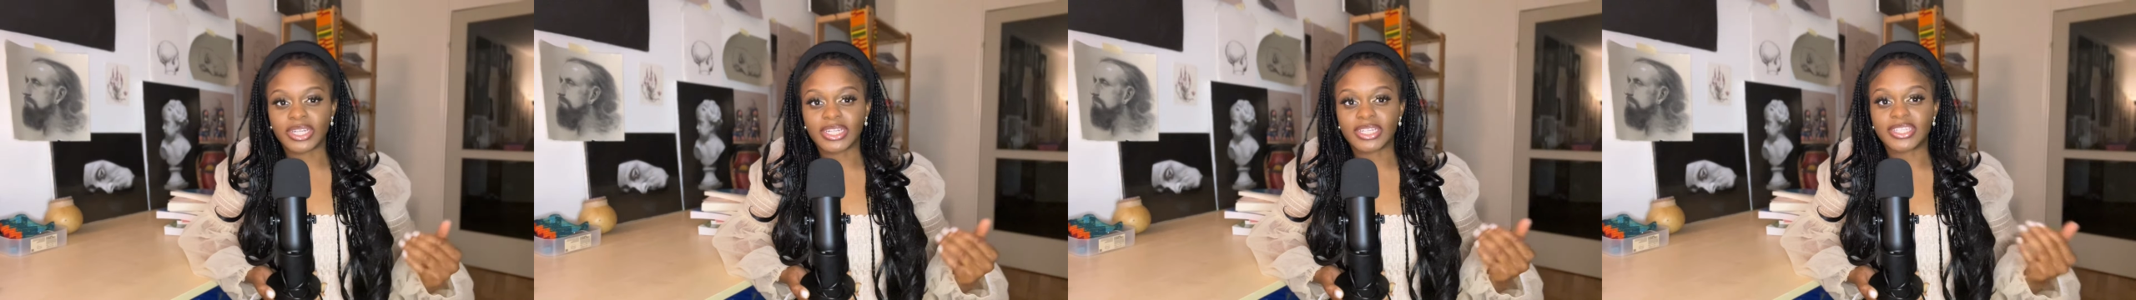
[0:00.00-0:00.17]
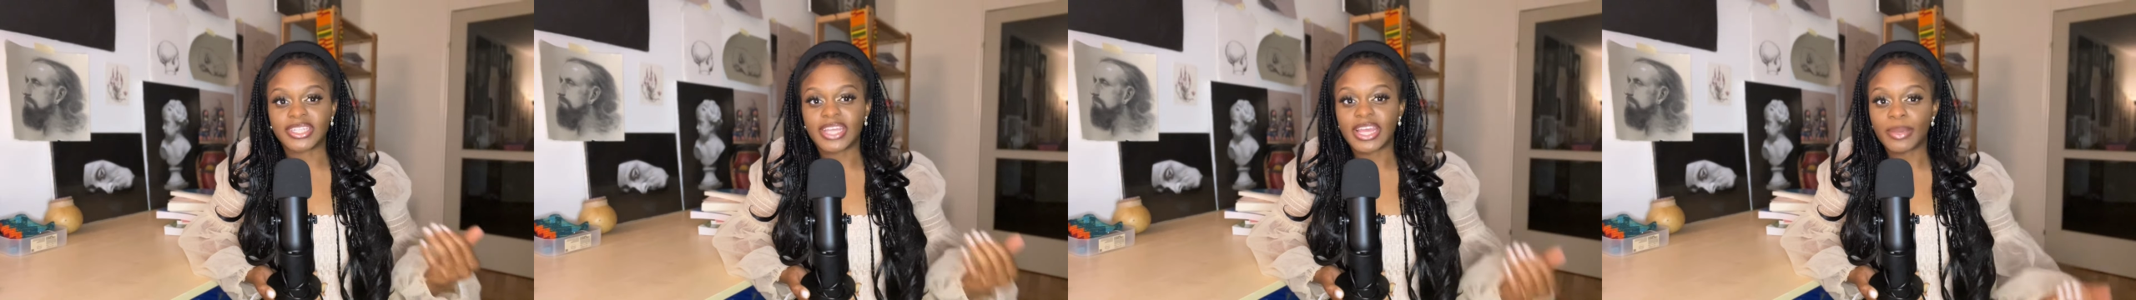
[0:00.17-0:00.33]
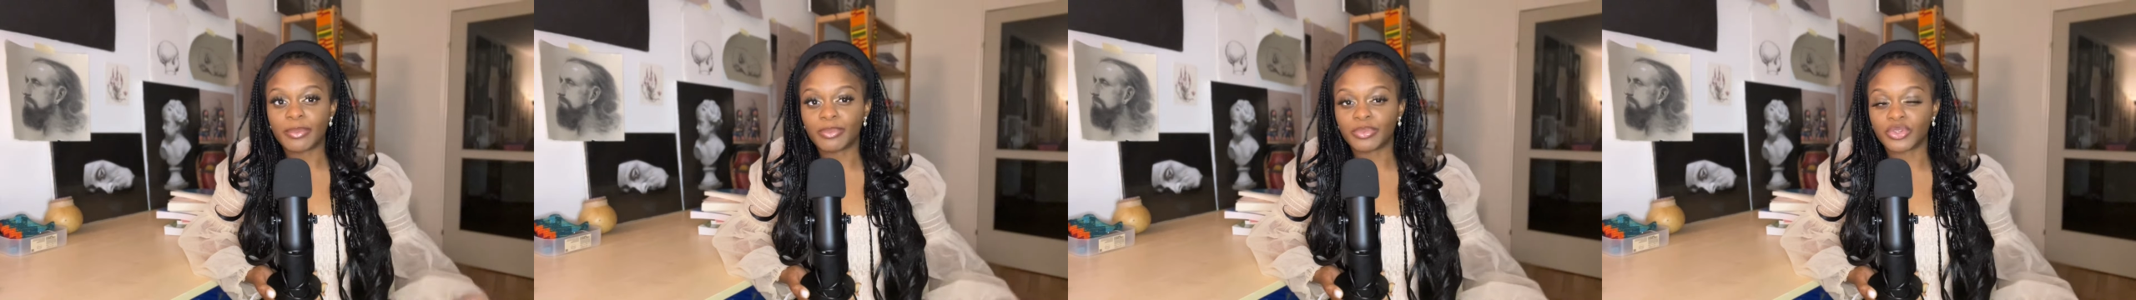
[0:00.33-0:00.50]

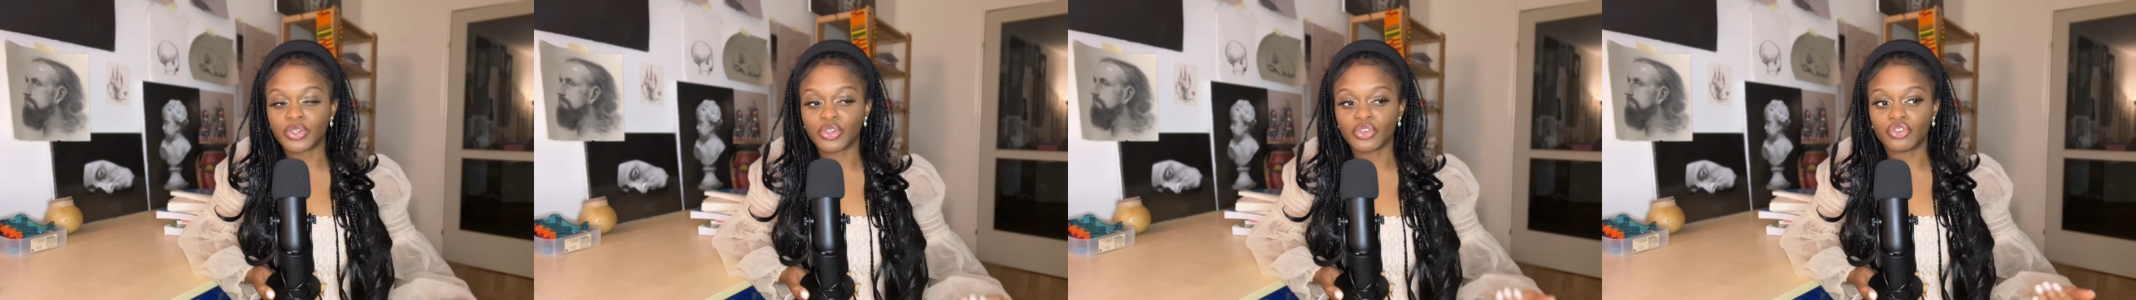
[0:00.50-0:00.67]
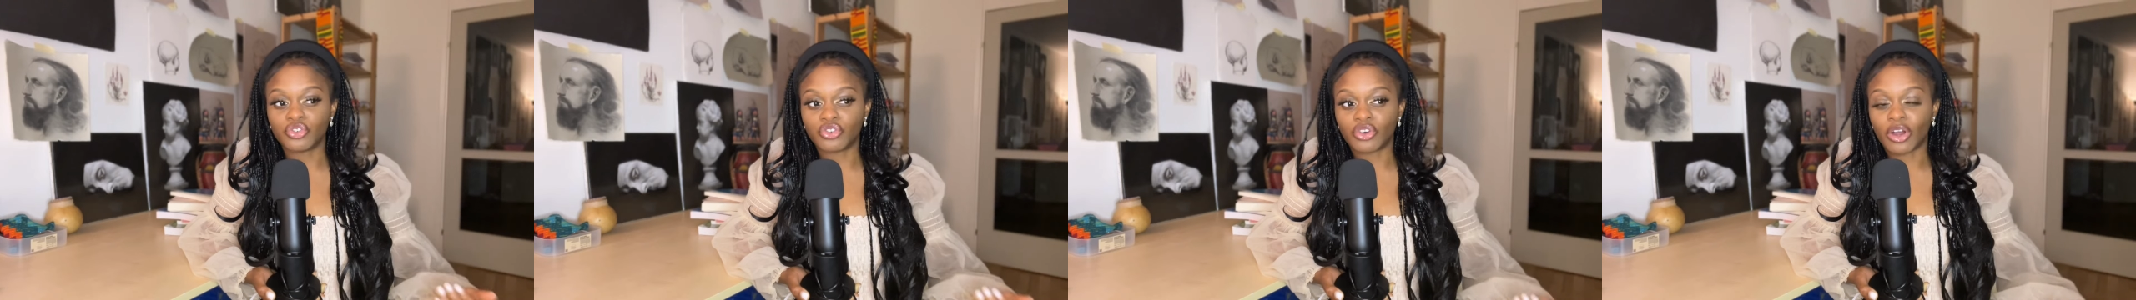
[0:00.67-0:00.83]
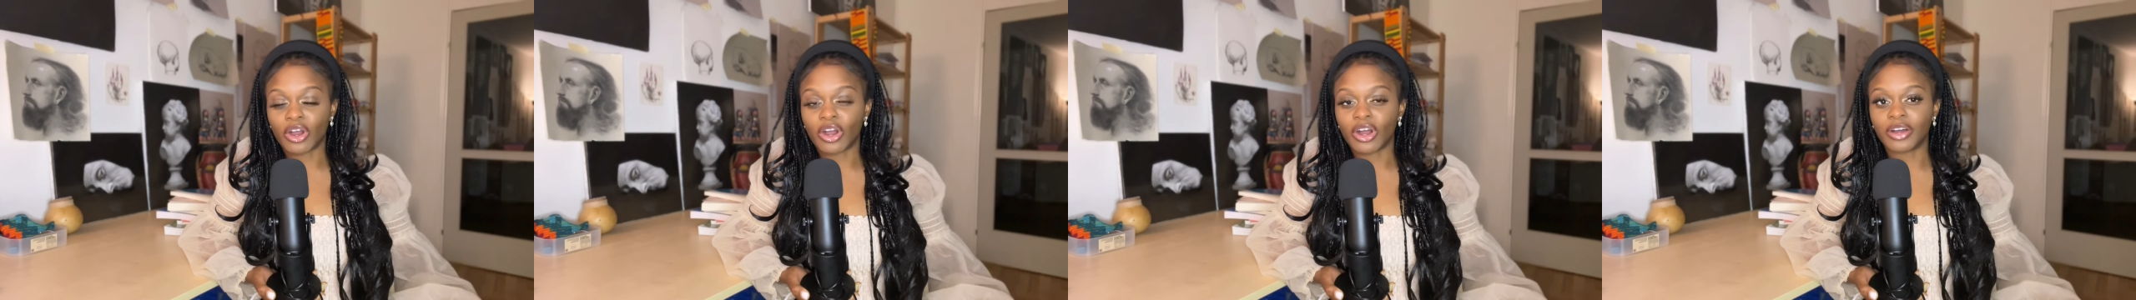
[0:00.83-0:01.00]
attempt to
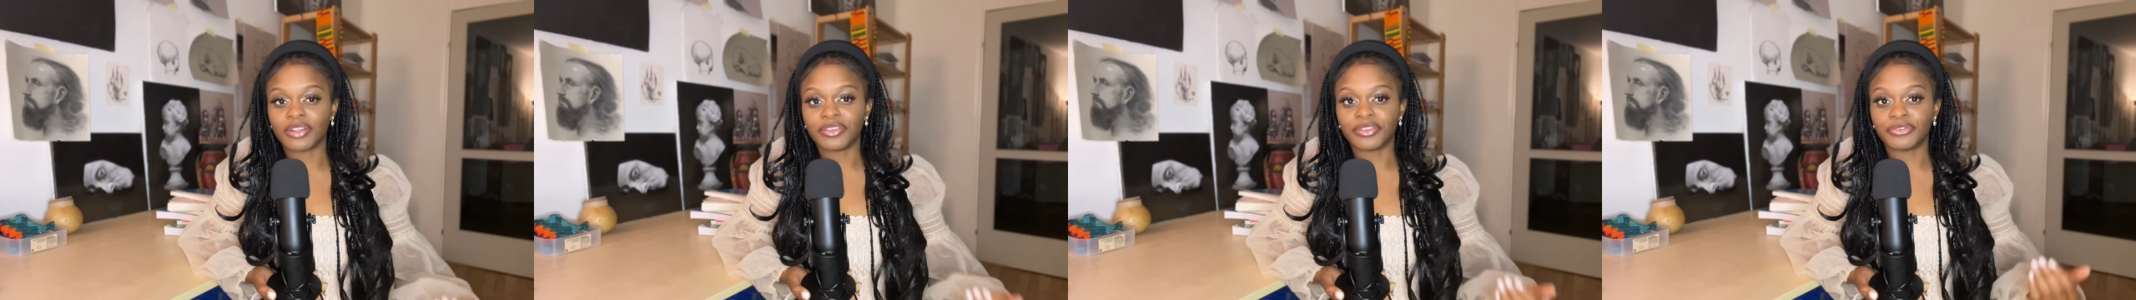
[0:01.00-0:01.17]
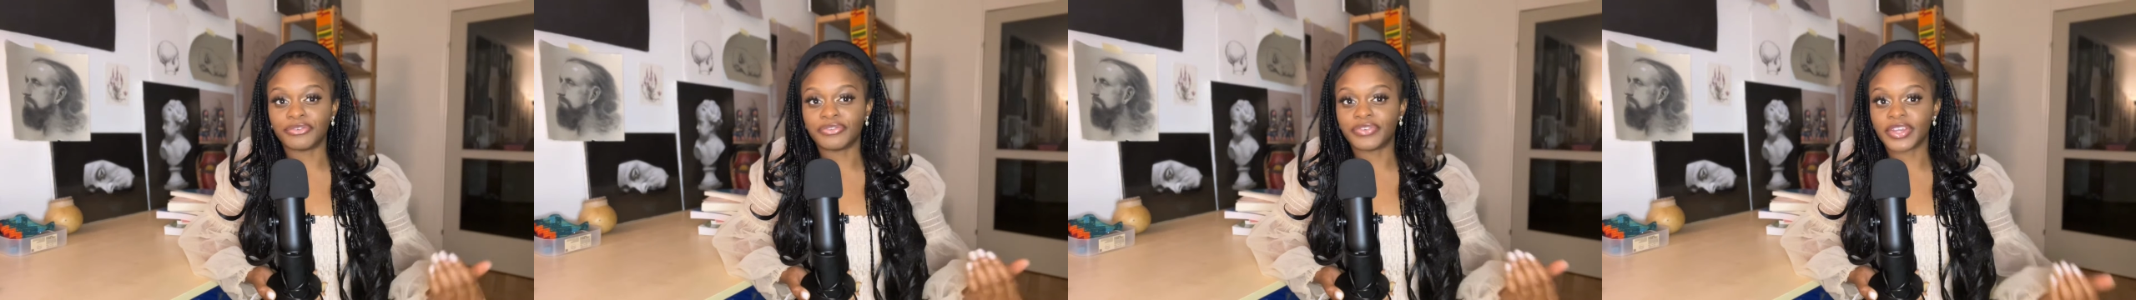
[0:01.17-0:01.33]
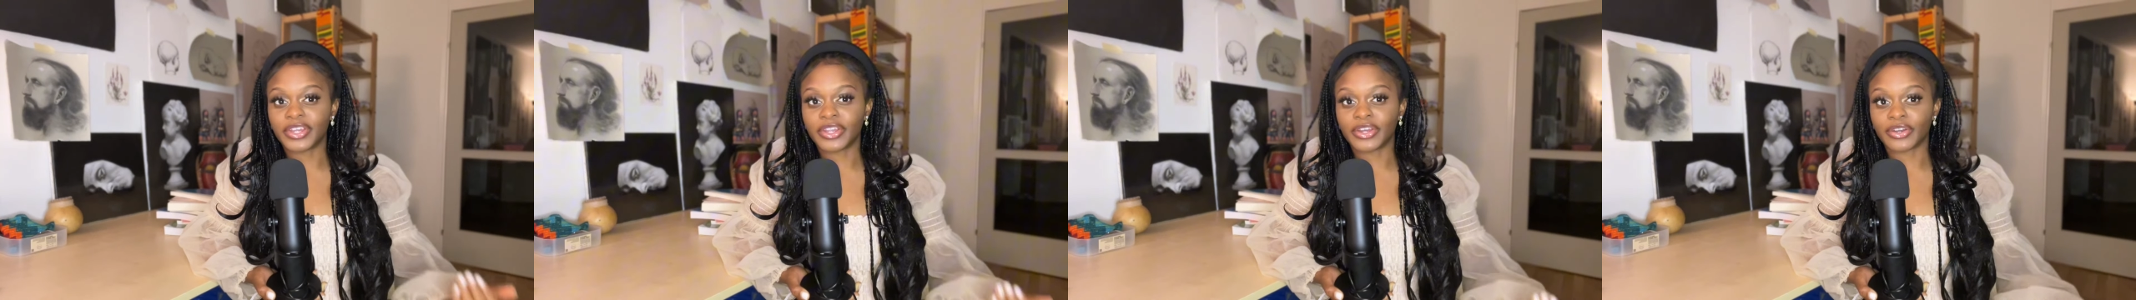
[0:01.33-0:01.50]
draw the
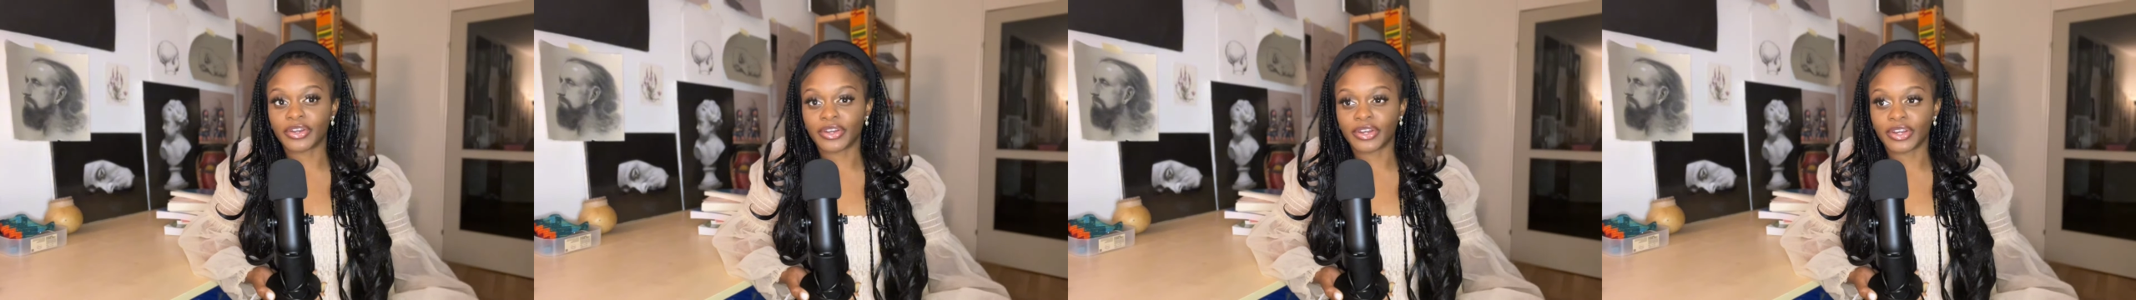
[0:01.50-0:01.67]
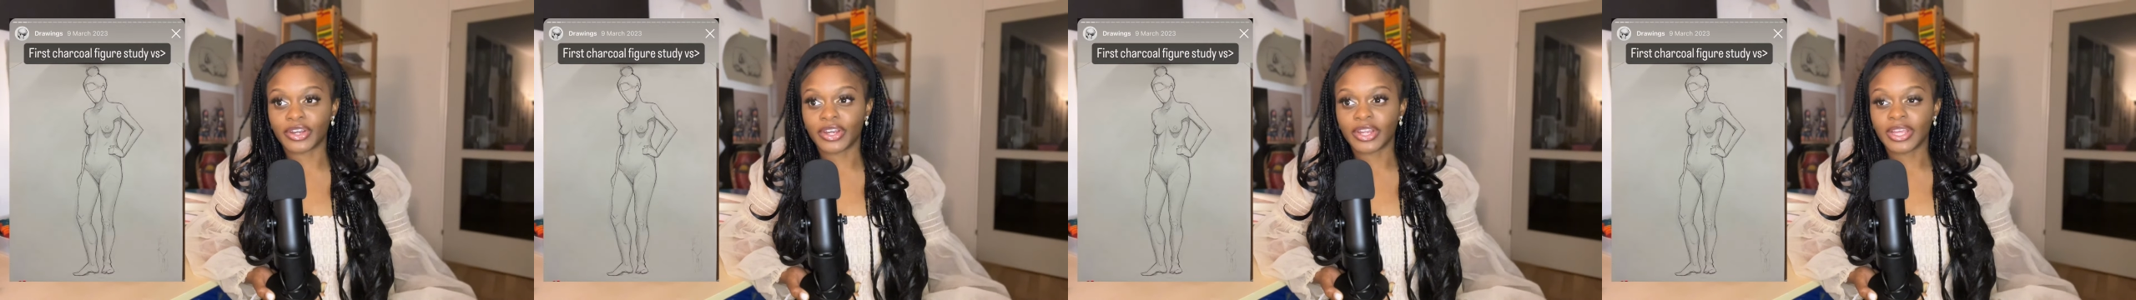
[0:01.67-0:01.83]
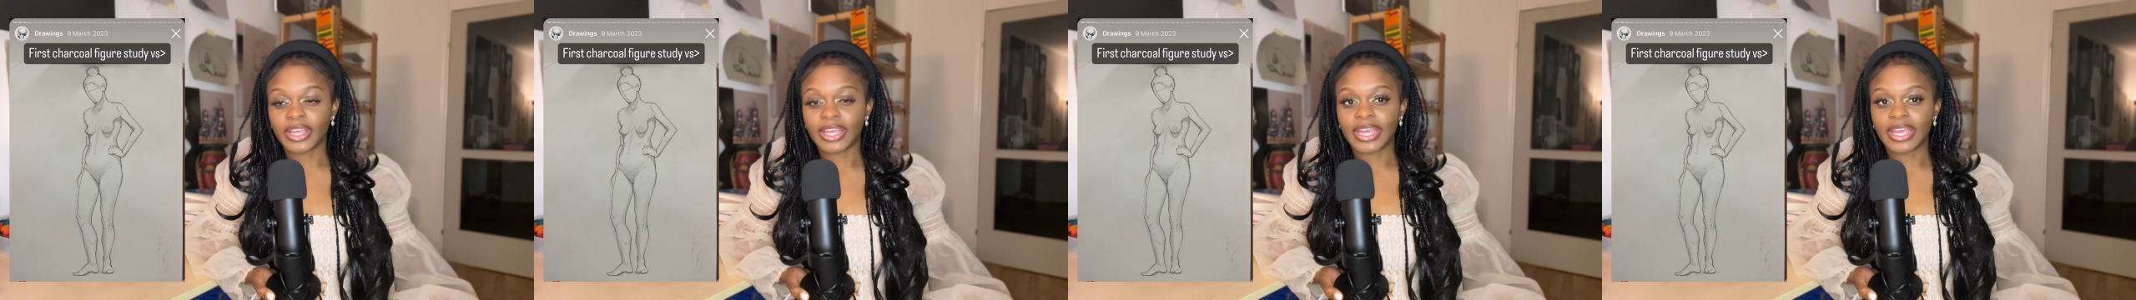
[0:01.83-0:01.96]
figure